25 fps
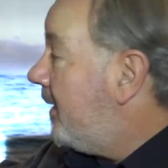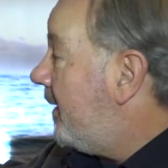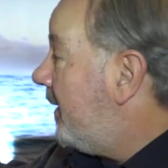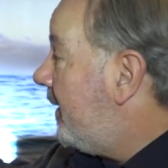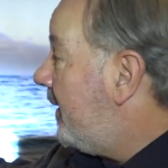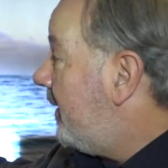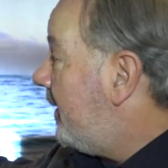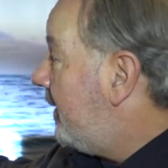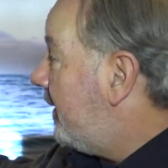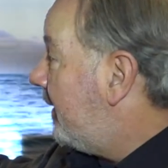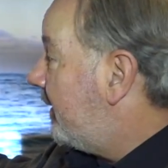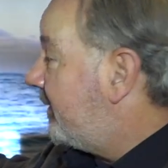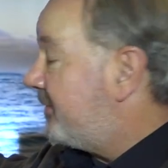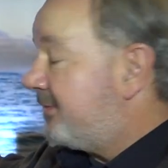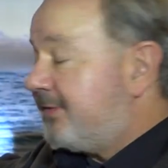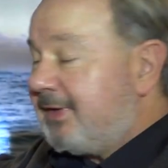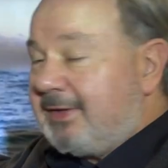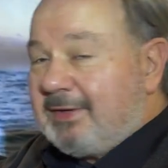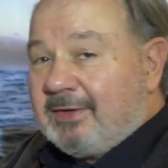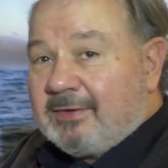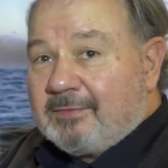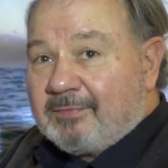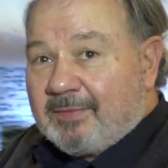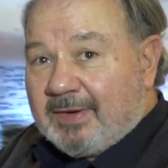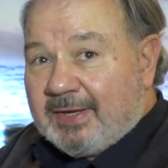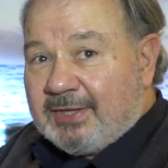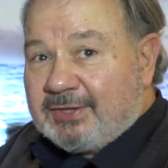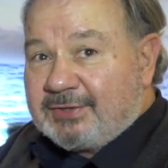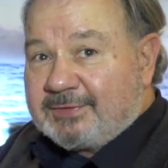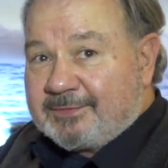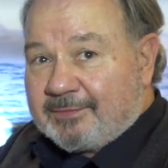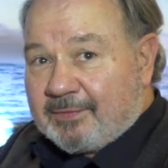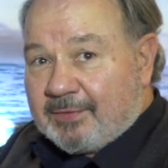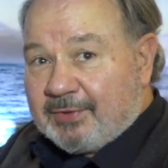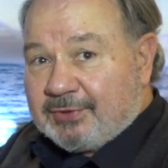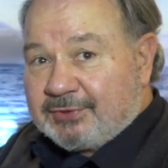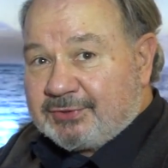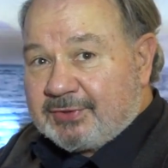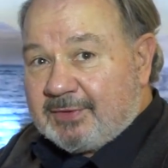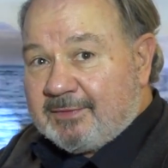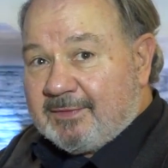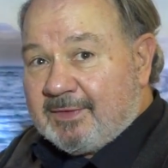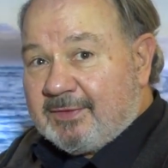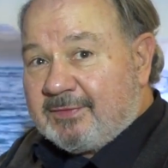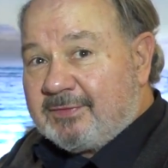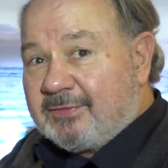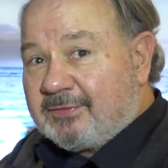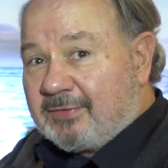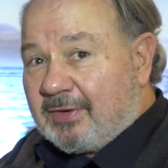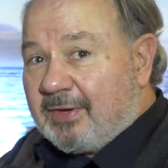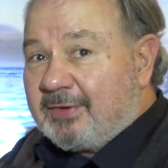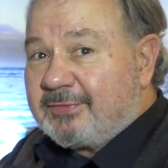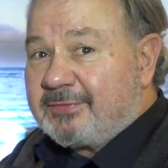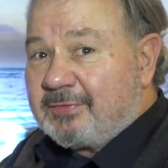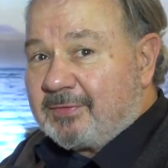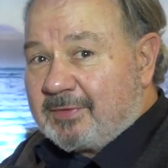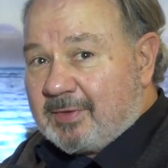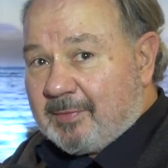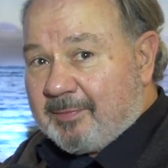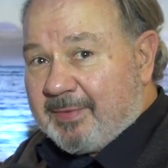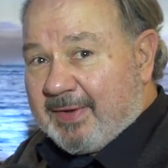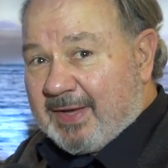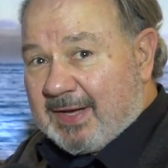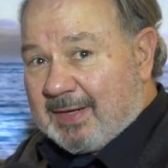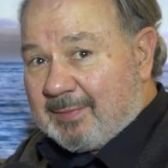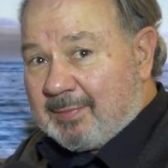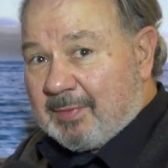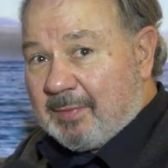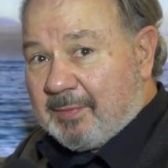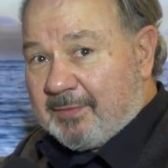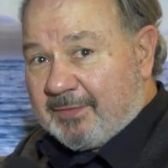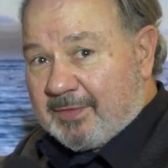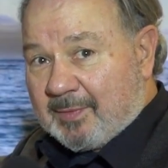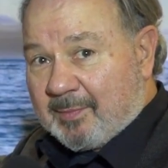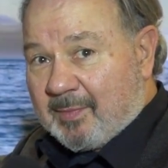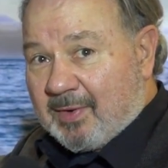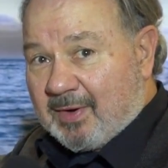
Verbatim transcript: uh, extended range version. This is also compatible with the